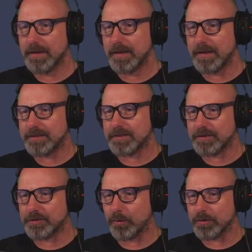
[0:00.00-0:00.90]

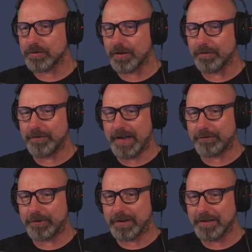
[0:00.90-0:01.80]
It's sort of
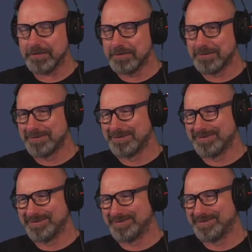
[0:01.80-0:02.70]
Africa,
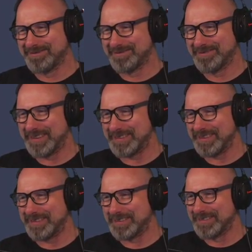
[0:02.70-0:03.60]
isn't it?